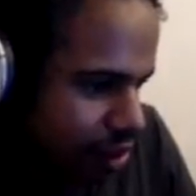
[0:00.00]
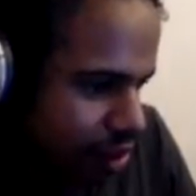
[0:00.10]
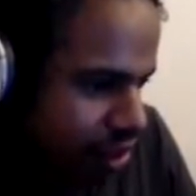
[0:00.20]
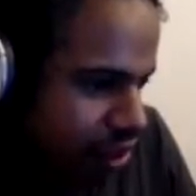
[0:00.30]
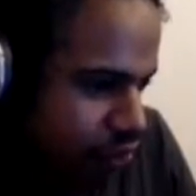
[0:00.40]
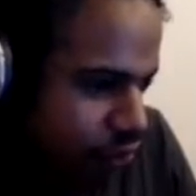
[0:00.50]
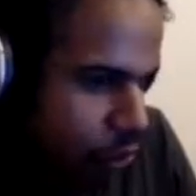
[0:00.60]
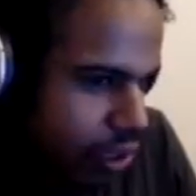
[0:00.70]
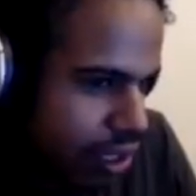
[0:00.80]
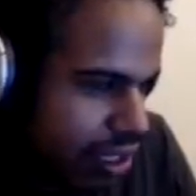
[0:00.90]
now let's
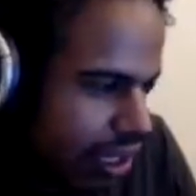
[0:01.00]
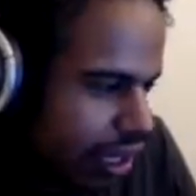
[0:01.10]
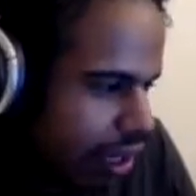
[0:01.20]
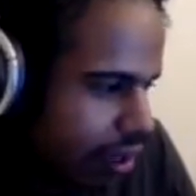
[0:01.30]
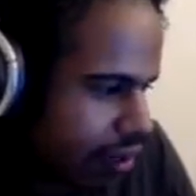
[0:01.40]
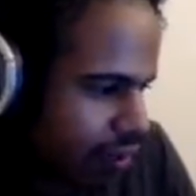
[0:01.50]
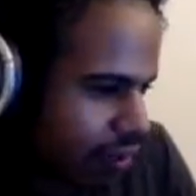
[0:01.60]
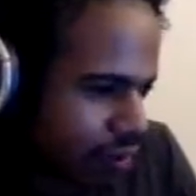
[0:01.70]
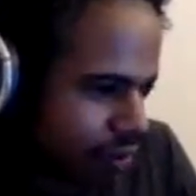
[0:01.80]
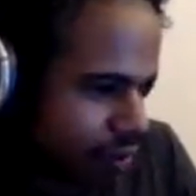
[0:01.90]
fork this thing.
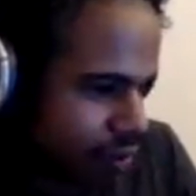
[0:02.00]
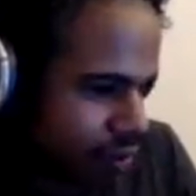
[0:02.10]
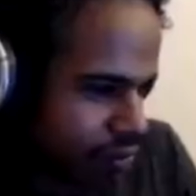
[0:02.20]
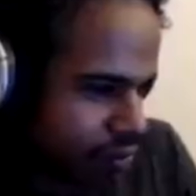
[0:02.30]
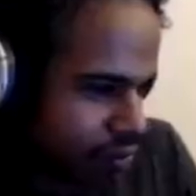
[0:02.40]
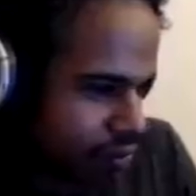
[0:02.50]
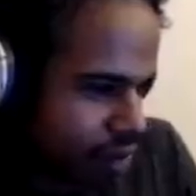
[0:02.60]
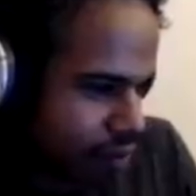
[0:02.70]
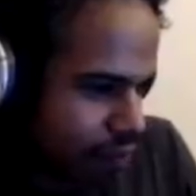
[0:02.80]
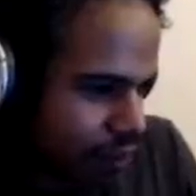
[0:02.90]

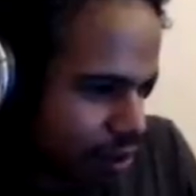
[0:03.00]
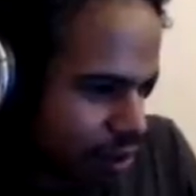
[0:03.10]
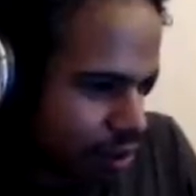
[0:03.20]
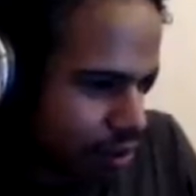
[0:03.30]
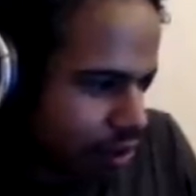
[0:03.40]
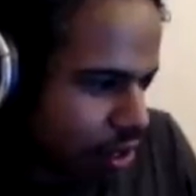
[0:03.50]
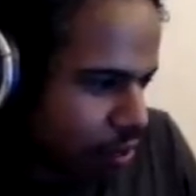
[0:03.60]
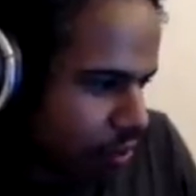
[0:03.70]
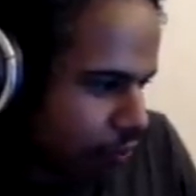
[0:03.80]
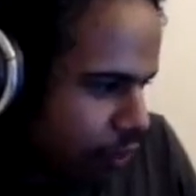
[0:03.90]
I
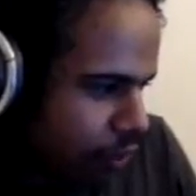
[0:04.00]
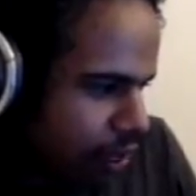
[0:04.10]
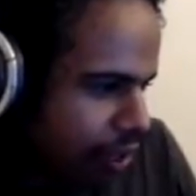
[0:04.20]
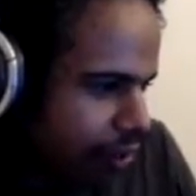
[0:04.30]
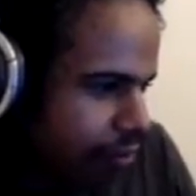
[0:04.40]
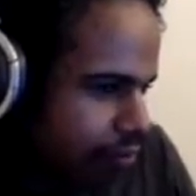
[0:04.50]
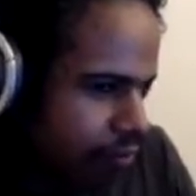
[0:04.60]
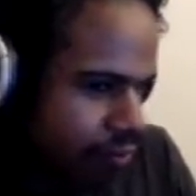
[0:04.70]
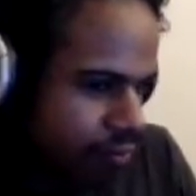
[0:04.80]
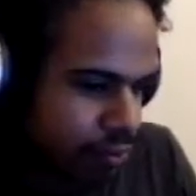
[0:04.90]
want to fork it.
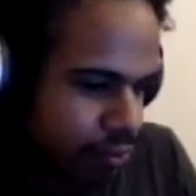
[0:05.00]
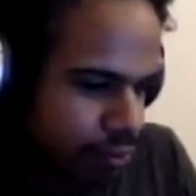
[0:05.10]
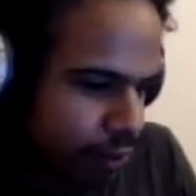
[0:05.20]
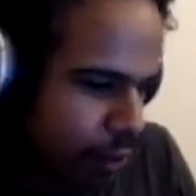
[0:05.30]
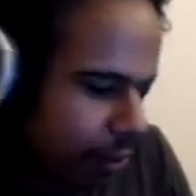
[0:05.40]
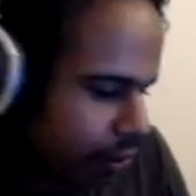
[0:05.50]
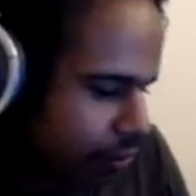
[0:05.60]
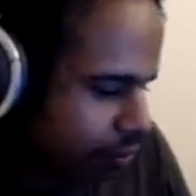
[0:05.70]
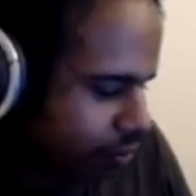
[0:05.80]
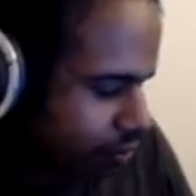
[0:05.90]
Fork.
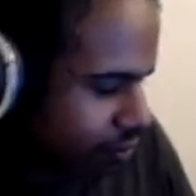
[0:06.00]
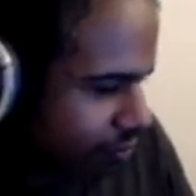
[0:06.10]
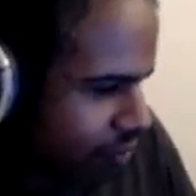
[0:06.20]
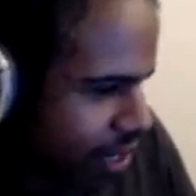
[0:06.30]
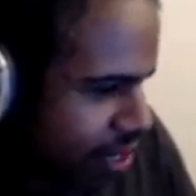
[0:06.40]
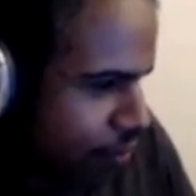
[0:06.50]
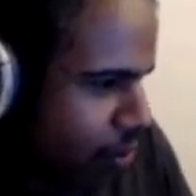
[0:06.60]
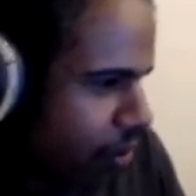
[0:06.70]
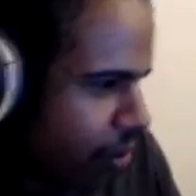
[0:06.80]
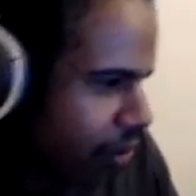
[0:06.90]
It's a
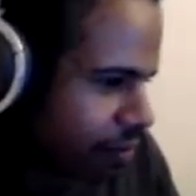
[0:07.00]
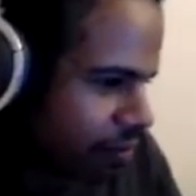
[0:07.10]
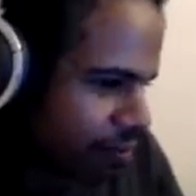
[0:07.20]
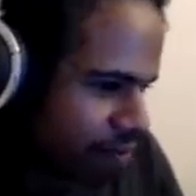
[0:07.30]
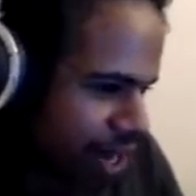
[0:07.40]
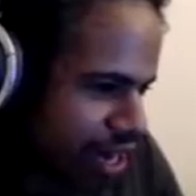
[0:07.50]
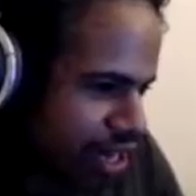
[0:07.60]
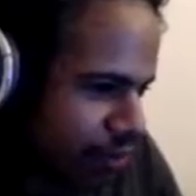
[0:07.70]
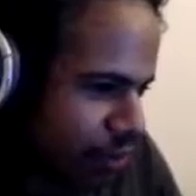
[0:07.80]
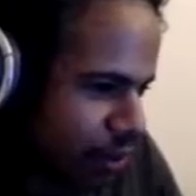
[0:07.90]
fork. Get it? It's
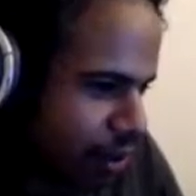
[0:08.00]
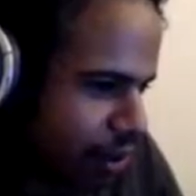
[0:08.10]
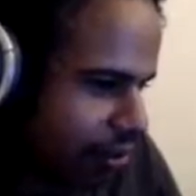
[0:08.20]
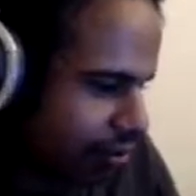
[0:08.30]
a fork.